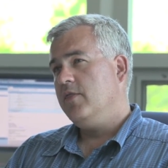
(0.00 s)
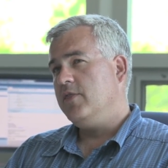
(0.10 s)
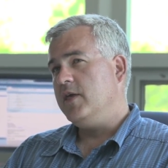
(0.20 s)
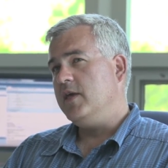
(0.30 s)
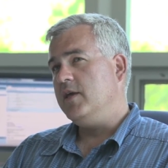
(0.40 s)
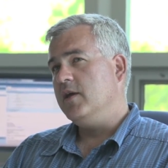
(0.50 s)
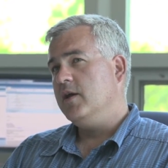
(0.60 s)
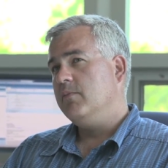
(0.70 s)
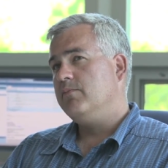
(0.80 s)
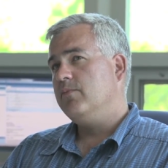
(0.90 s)
the
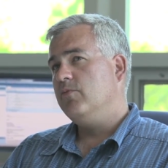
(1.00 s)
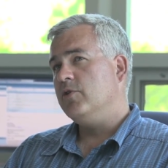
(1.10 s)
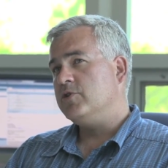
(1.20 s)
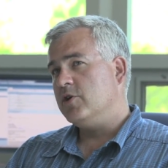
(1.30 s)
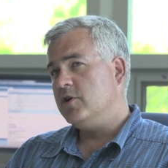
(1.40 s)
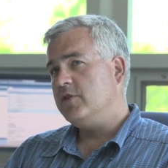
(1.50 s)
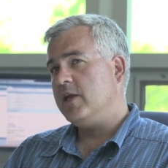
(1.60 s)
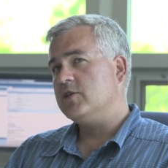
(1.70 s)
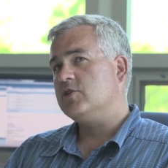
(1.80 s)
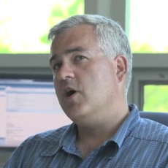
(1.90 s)
return
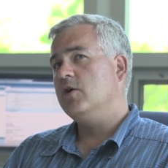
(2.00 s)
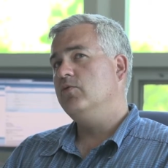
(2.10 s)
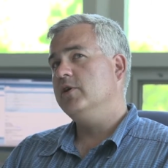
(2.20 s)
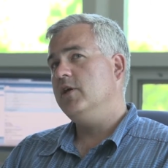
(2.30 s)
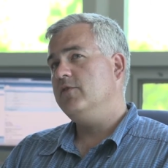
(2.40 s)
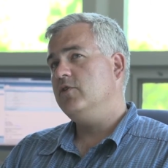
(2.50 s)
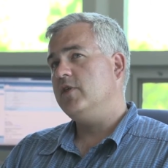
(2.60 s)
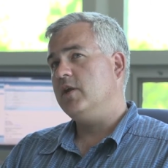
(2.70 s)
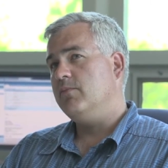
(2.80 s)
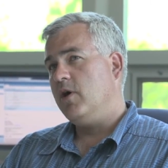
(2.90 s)
that a stock will give you,
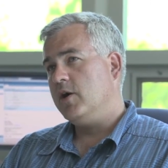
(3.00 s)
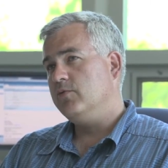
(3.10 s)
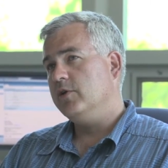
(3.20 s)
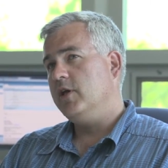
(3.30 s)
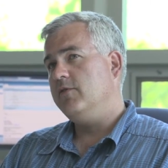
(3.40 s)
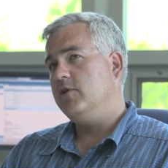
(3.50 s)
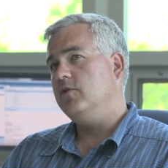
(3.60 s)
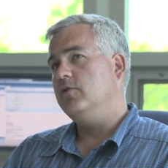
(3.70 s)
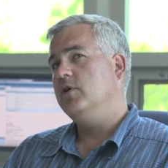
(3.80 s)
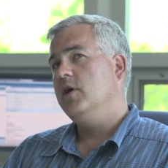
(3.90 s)
that a bond will give
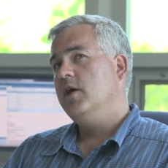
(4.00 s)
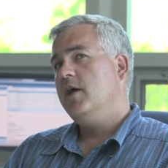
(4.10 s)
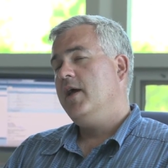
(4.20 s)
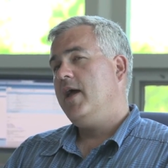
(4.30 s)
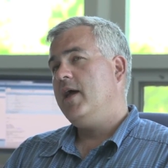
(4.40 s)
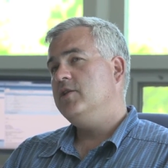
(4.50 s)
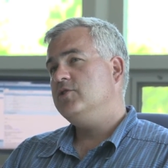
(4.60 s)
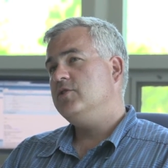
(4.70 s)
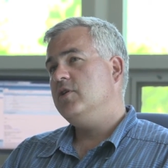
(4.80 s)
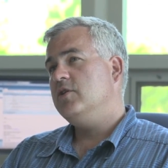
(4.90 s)
you, and,
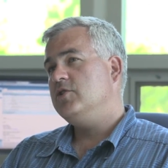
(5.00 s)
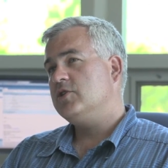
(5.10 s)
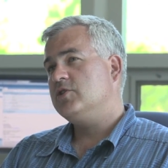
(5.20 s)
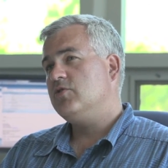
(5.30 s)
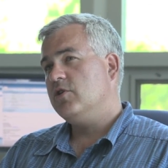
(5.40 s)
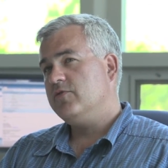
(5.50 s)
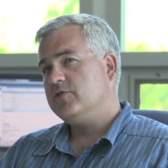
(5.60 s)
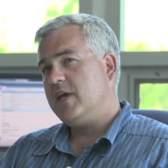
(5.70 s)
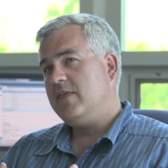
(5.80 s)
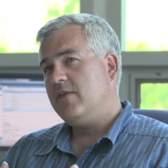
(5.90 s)
and just sort of
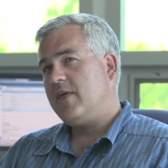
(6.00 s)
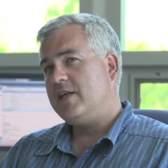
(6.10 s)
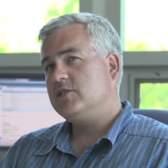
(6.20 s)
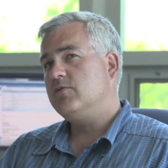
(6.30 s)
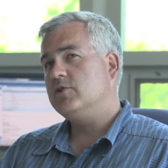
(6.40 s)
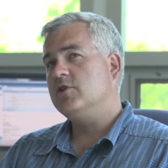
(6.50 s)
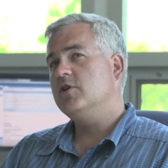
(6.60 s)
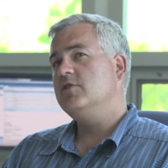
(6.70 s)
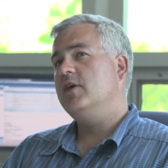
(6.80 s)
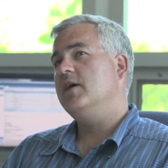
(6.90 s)
say that that's the
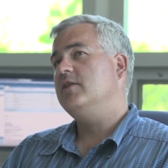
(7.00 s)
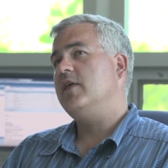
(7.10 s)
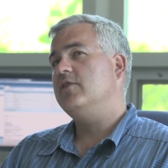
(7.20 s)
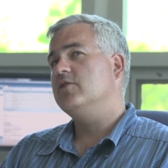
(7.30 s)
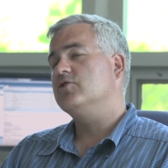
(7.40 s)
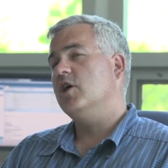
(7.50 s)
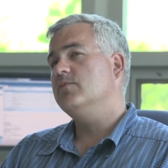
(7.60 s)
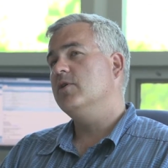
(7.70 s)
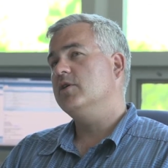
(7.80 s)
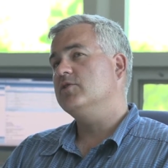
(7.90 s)
return that, that the
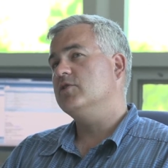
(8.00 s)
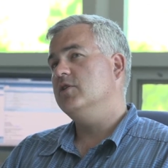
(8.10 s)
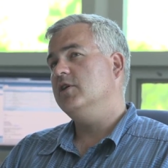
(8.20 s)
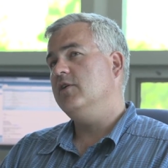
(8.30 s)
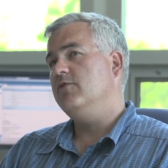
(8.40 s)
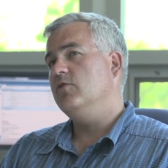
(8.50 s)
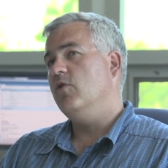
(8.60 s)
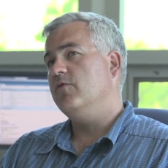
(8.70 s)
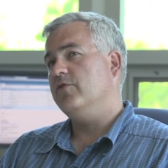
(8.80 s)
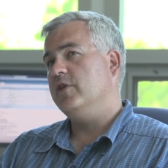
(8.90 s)
stock market's going to give you
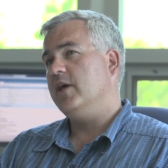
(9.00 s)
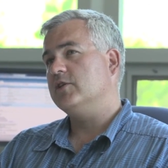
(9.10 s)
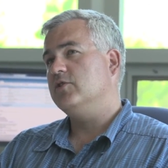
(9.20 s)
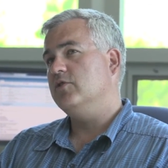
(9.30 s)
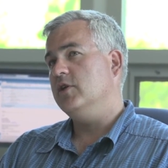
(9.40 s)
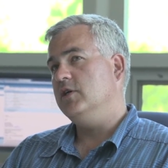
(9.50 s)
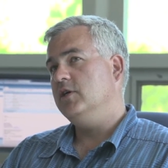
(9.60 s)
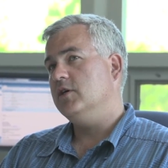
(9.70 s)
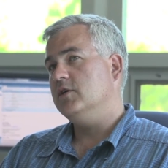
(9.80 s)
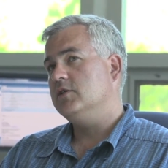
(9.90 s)
over the next 30
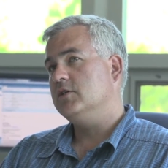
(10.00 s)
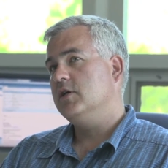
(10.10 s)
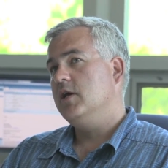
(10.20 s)
years.